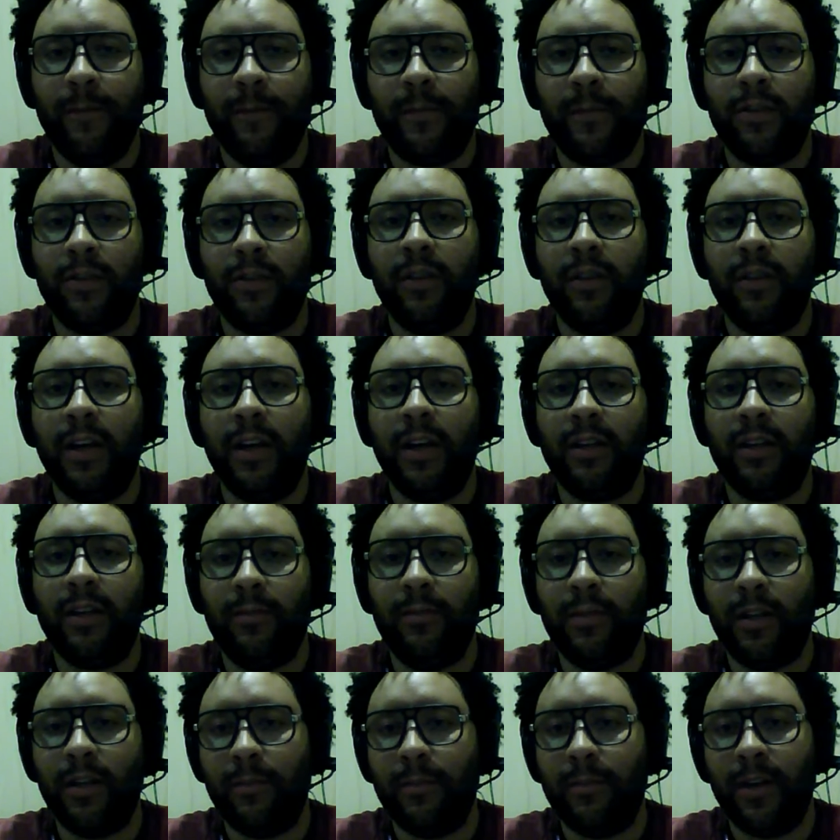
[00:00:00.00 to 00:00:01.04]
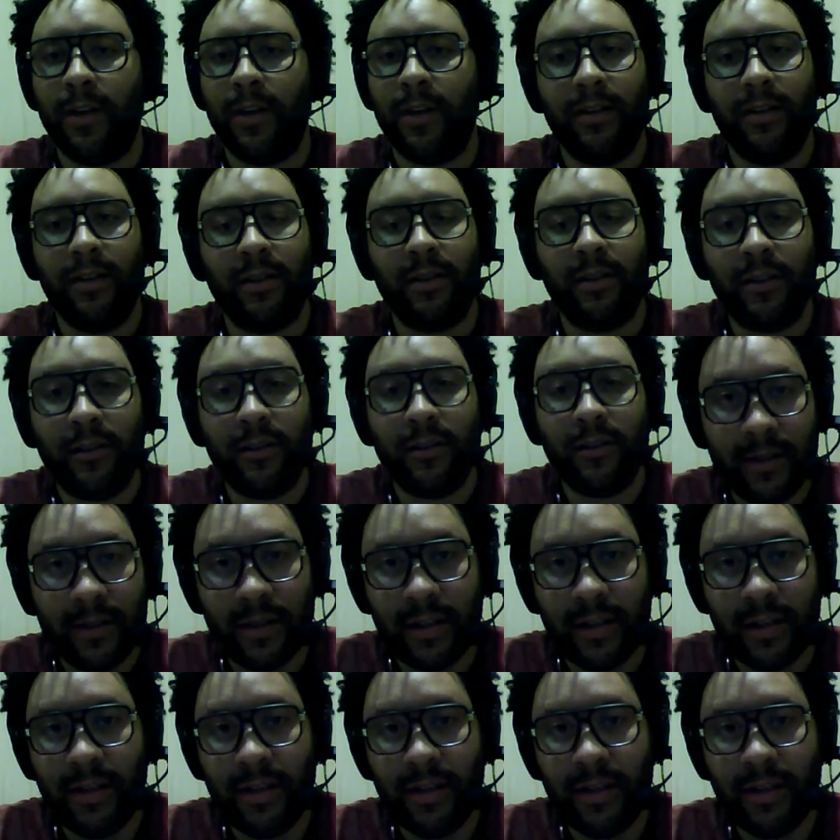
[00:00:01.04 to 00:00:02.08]
So you gotta keep that in mind. It's always
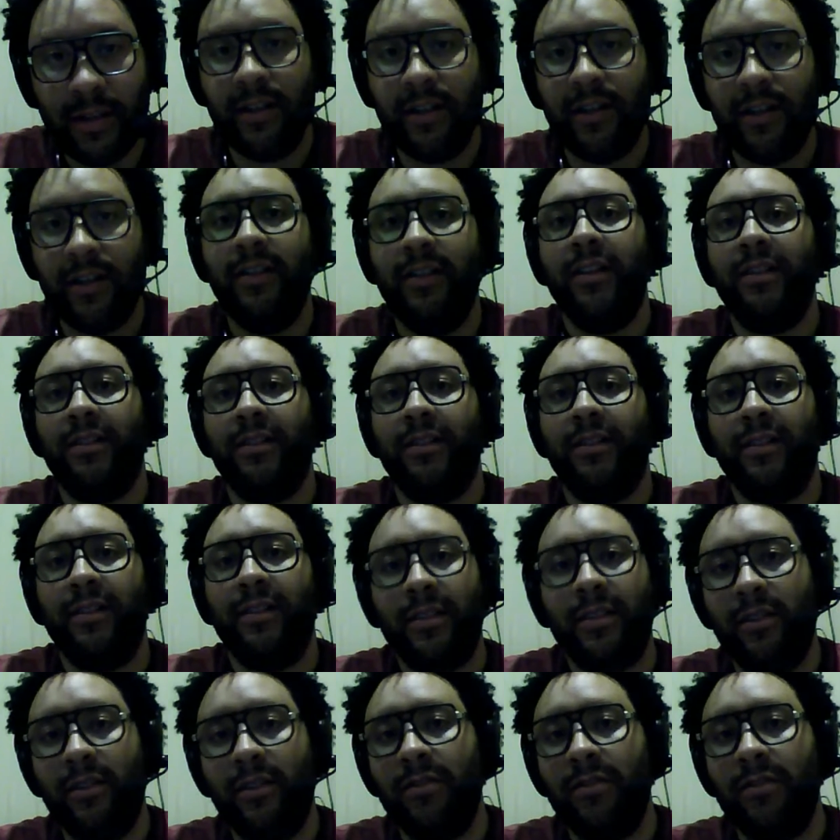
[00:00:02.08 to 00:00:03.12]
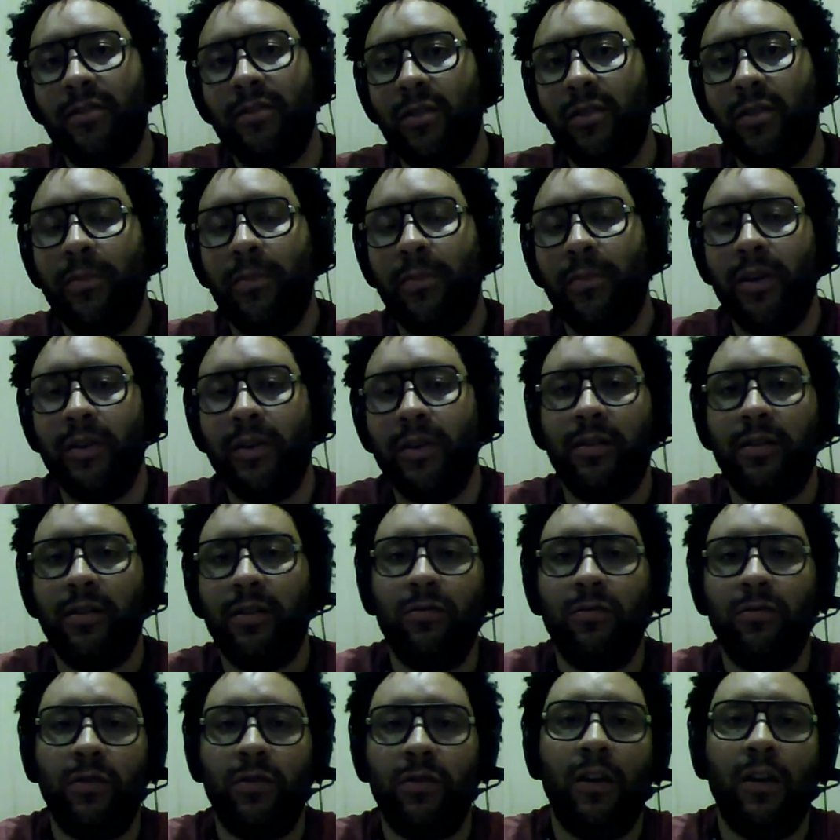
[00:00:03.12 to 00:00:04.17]
easier to sell to a person
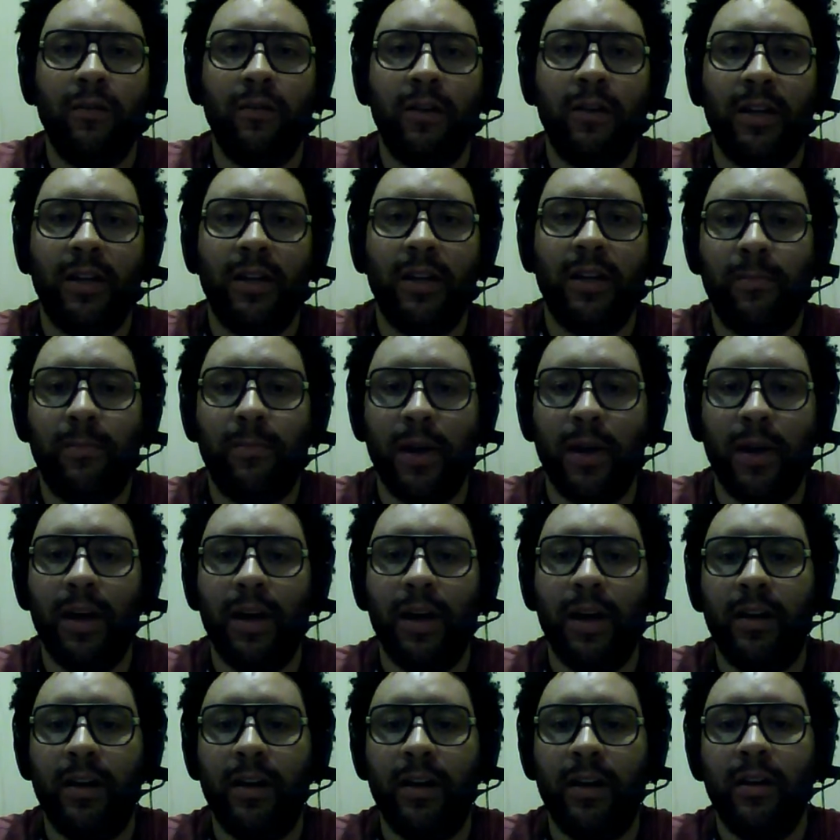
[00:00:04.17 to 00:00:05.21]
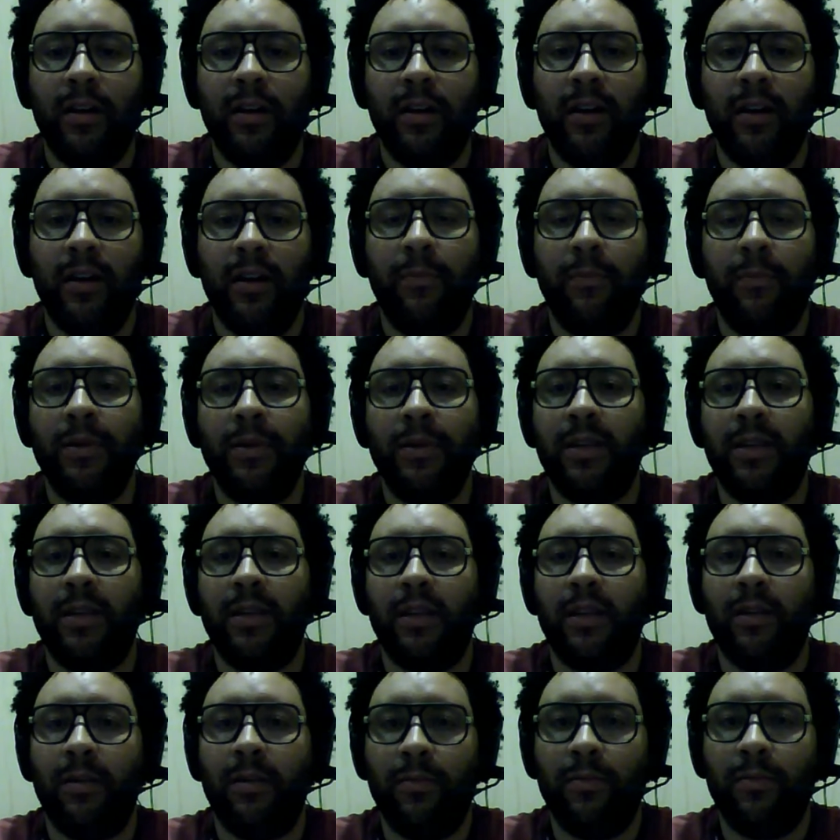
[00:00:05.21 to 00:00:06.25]
who's already buying a
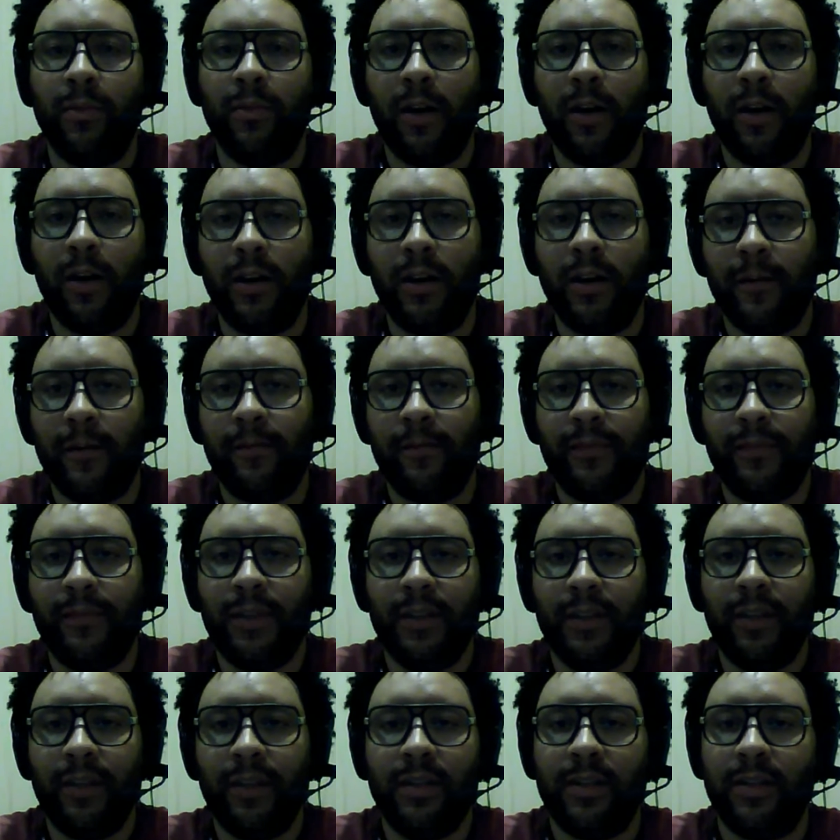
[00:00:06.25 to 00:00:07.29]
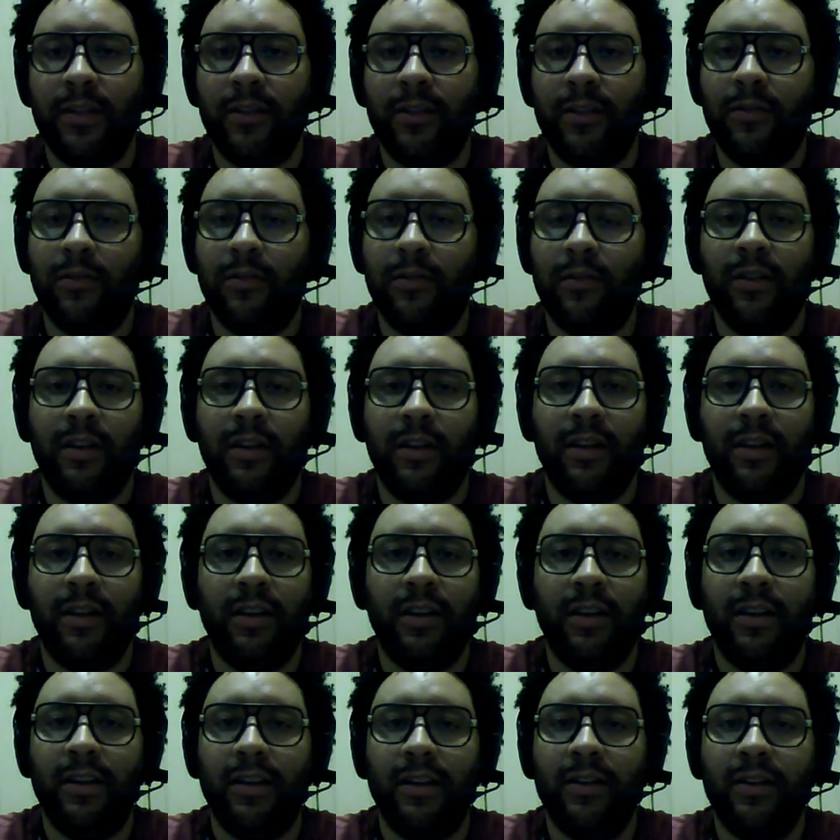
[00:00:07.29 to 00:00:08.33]
particular product. So
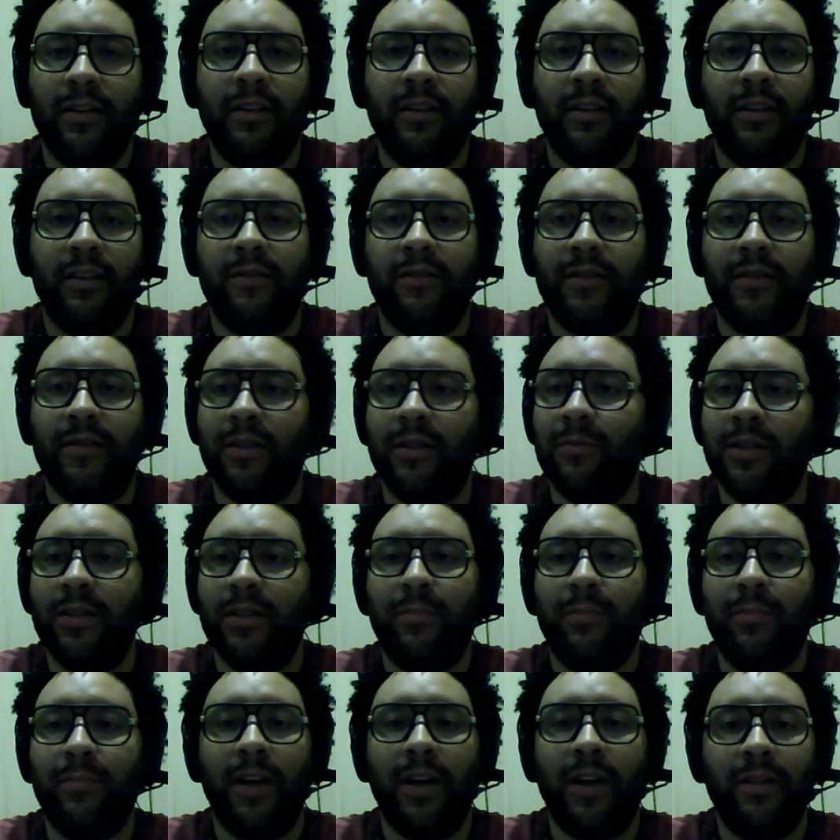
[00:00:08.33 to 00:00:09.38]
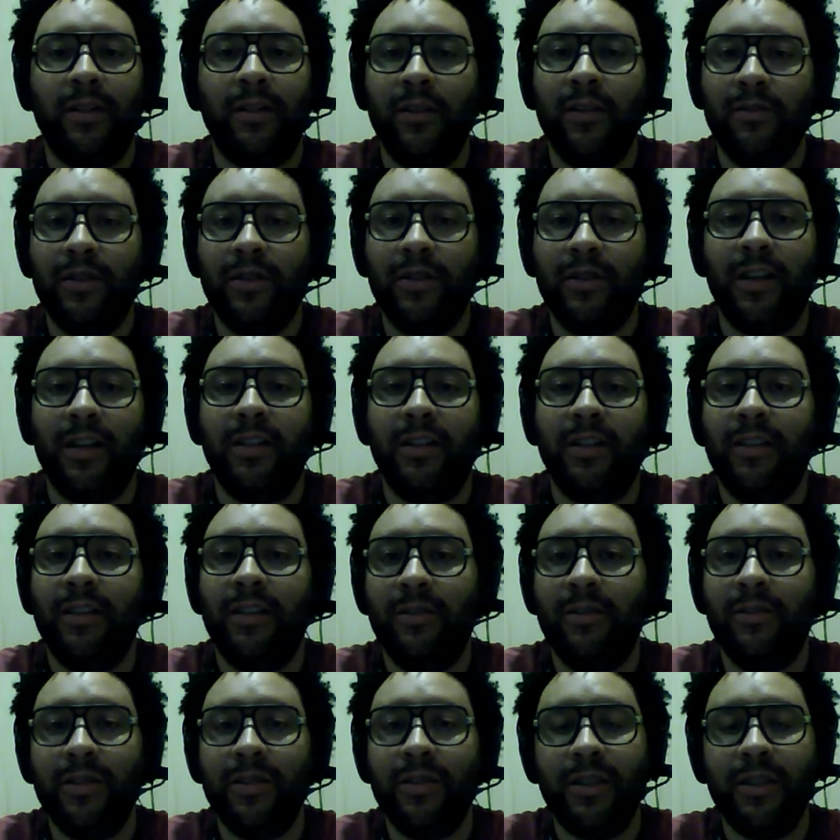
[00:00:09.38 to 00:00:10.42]
if someone's buying lotion, selling
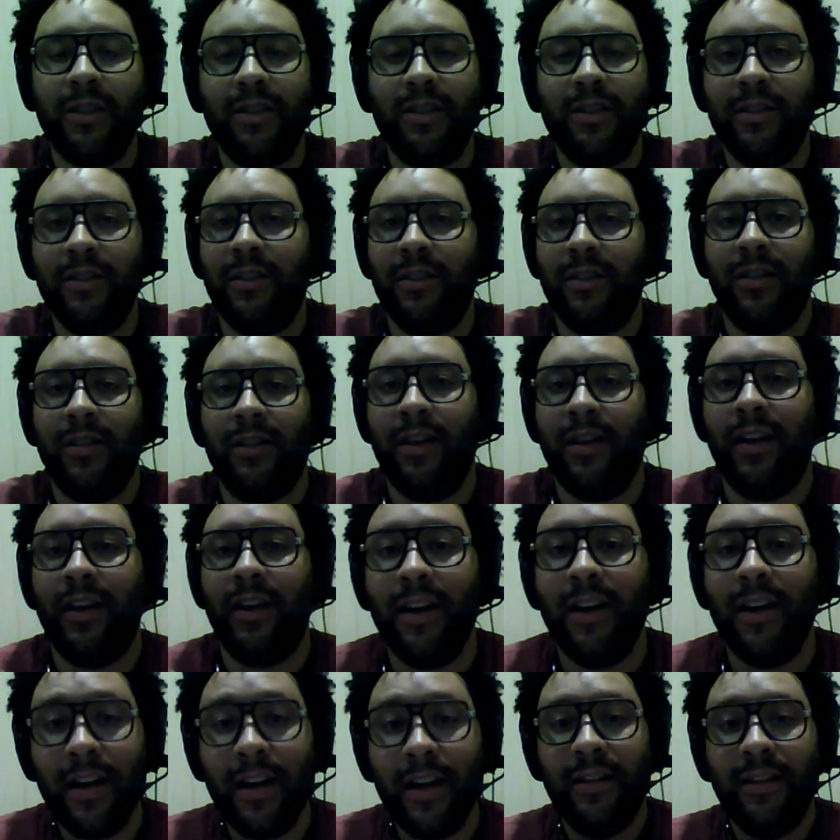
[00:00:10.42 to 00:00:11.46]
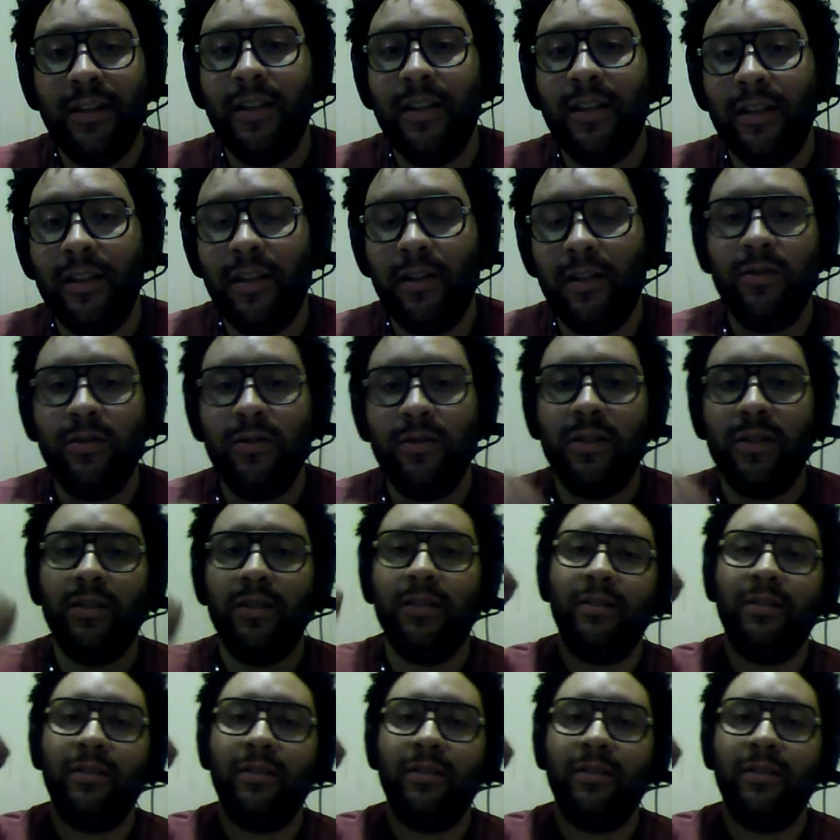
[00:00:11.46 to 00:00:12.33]
lotion, I need lotion.